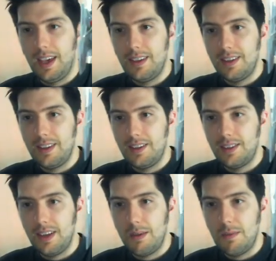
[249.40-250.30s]
So you can
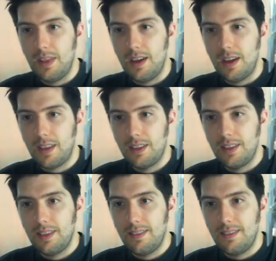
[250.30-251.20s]
just see him in there
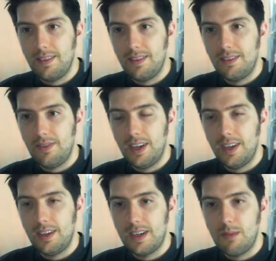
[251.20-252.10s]

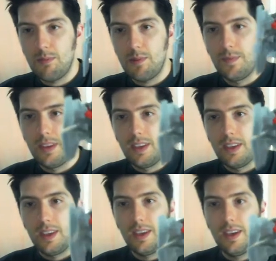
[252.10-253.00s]
flying his ship,
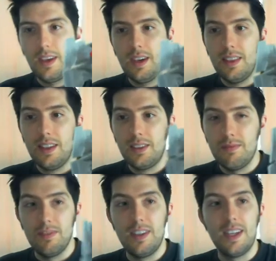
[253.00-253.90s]
and that's
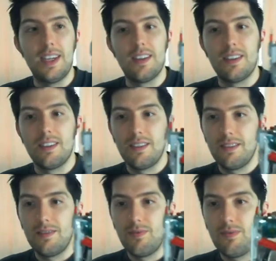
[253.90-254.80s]
really it.
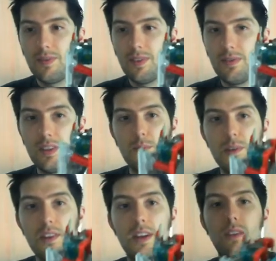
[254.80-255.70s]
Obviously the
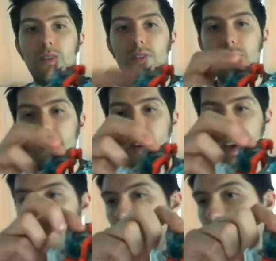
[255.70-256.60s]
missile launchers fire.